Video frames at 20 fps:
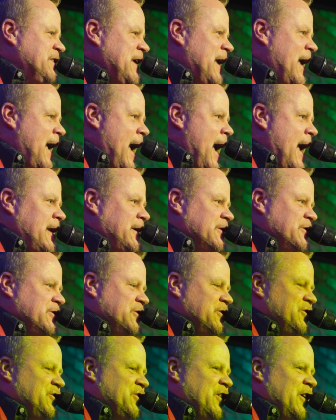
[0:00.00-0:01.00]
which is the
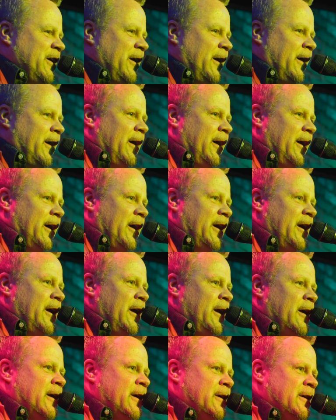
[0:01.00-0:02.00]
title I hold today.
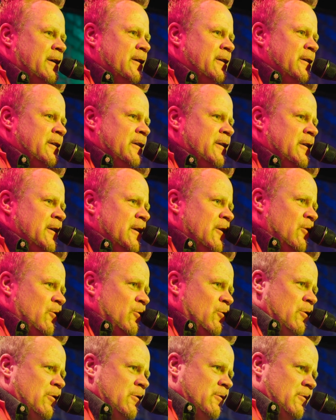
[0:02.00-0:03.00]
It's very
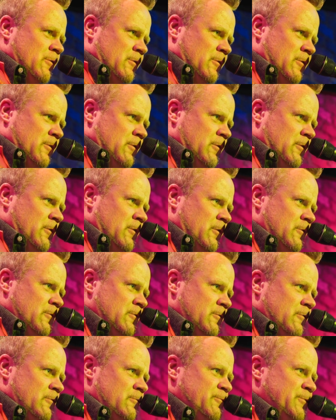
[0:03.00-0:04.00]
exciting for me to be a
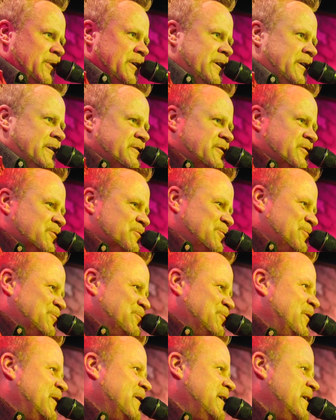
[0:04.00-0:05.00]
player here at Bobby
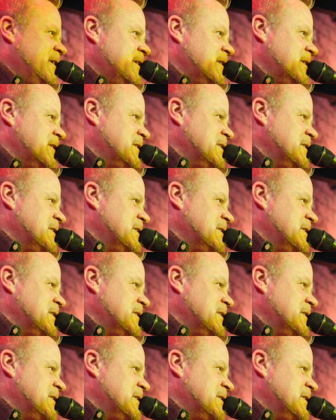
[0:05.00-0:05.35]
McKey's.